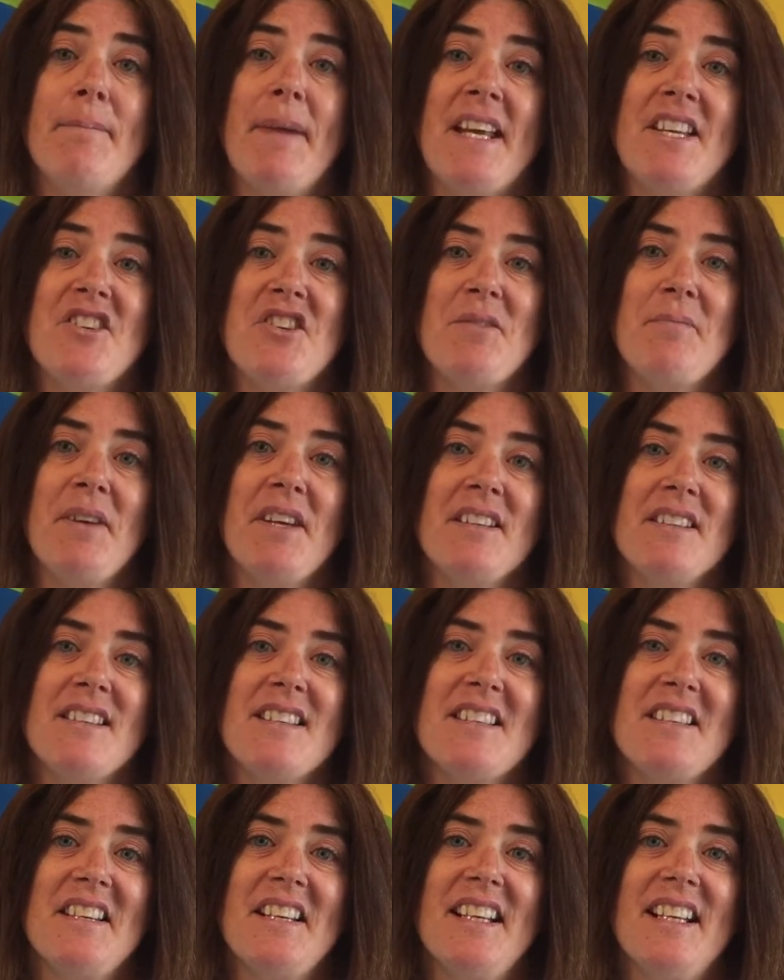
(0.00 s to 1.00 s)

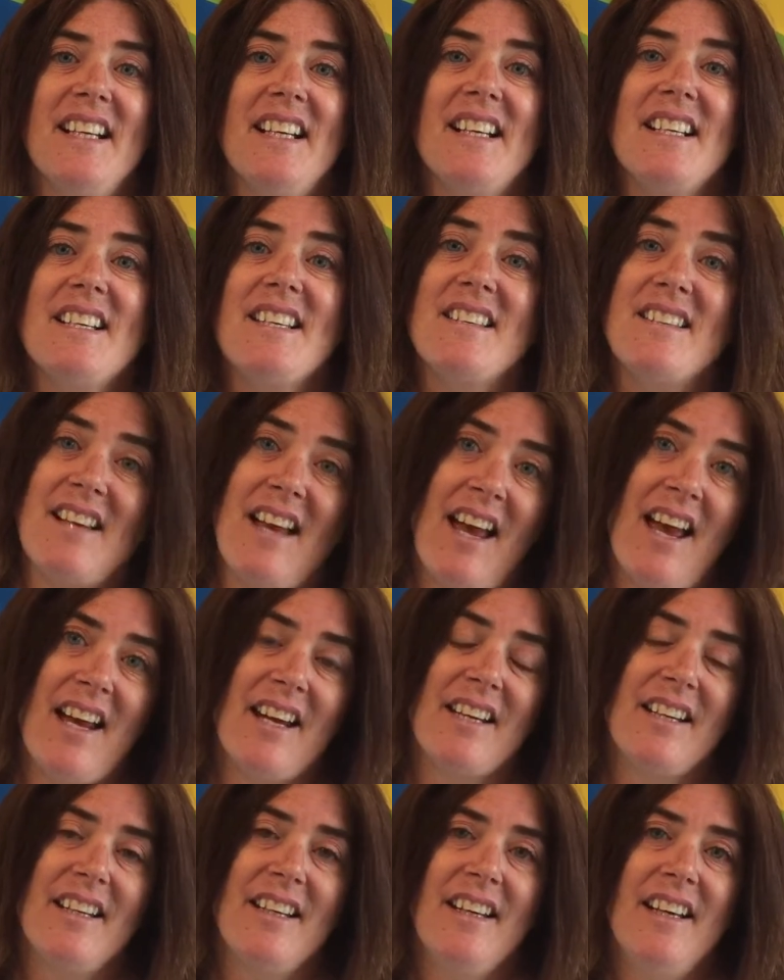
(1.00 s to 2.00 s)
Benjamin's
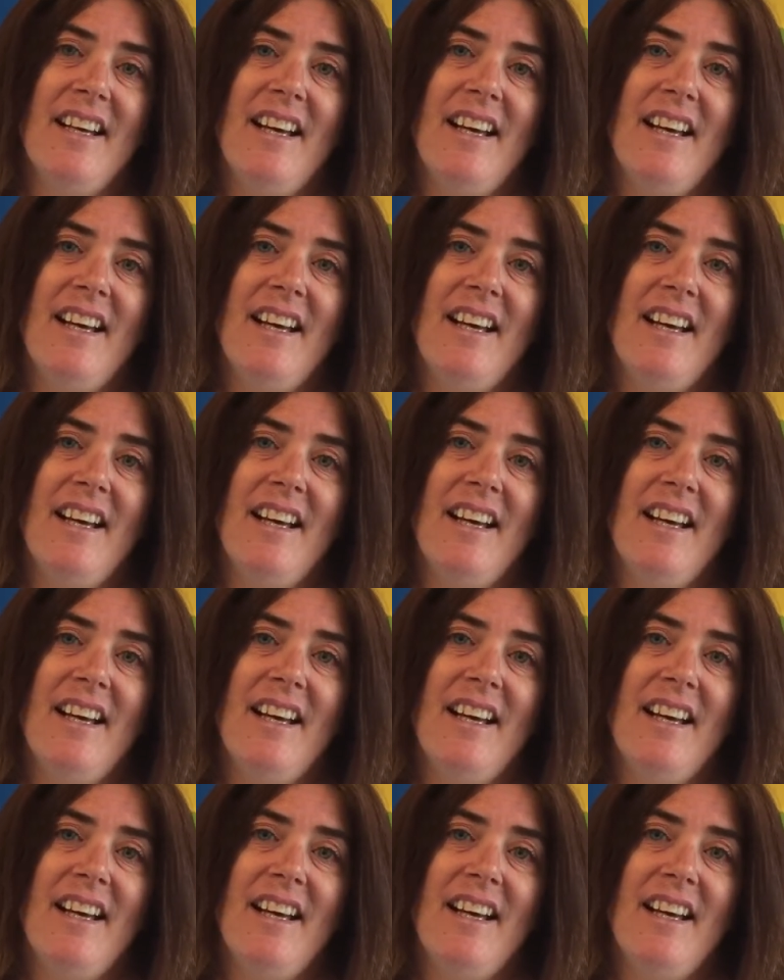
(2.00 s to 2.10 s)
sack.